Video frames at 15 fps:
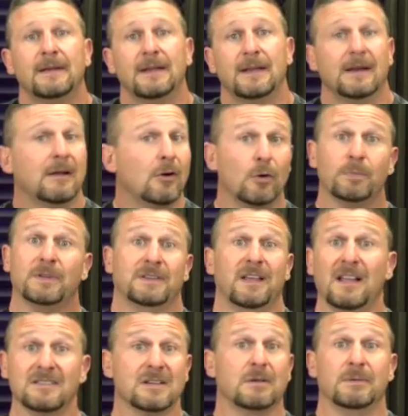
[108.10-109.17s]
And I hope that
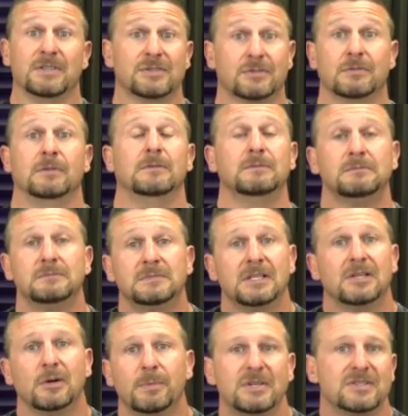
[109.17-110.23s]
that's always true,
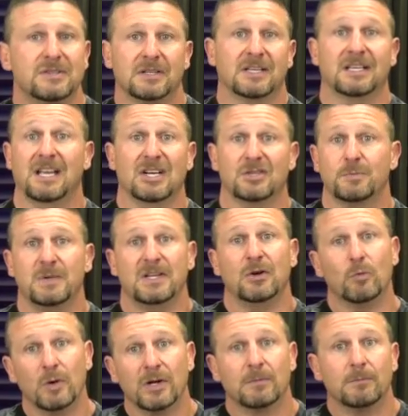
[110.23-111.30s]
that nobody's going to catch me in
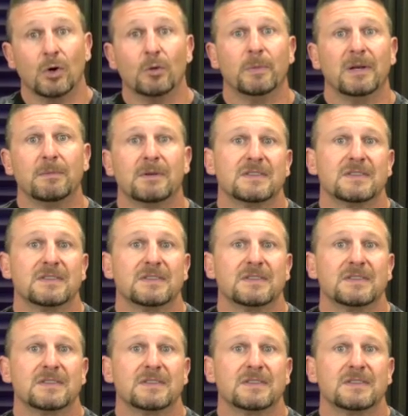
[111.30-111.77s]
a weird moment,